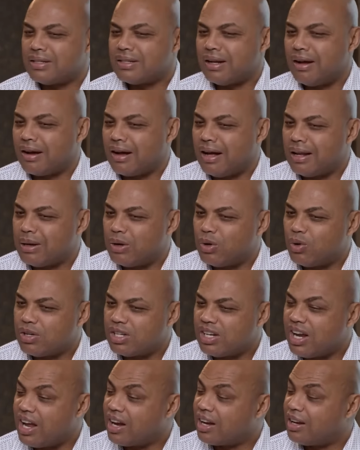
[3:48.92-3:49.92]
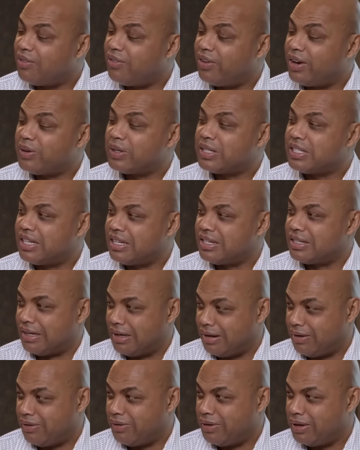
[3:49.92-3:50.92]
and Charles Barkley. His
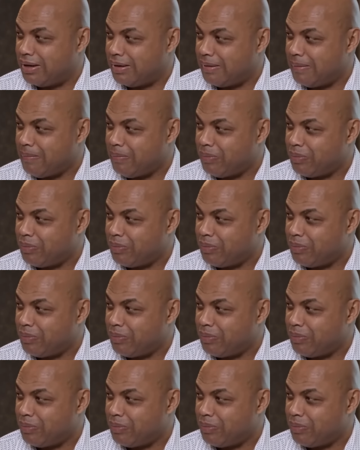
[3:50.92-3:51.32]
connections within the